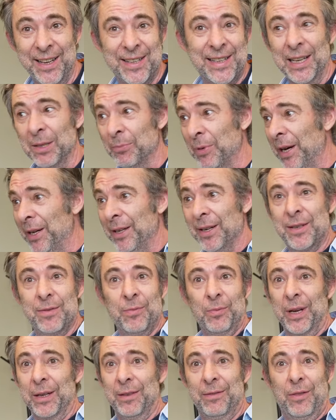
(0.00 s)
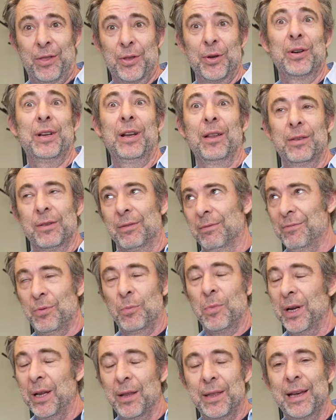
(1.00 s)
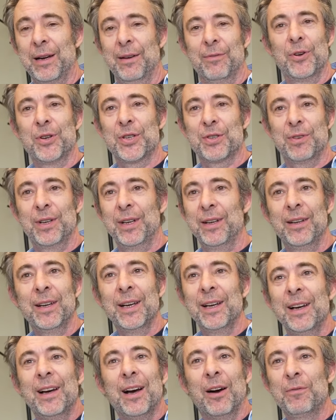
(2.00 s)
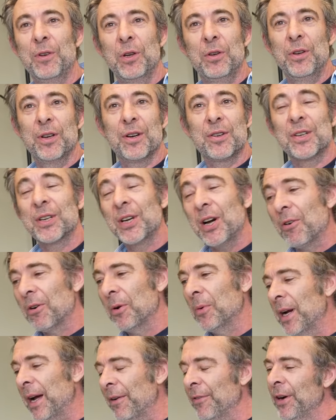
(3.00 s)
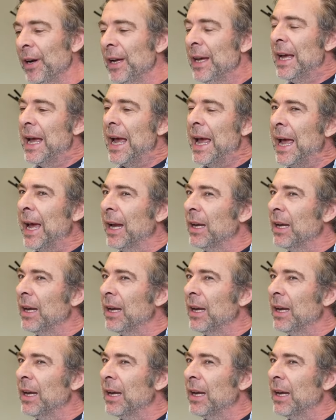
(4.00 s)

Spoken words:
It celebrated its what 30th or 20th anniversary a few years ago or whatever. Yeah.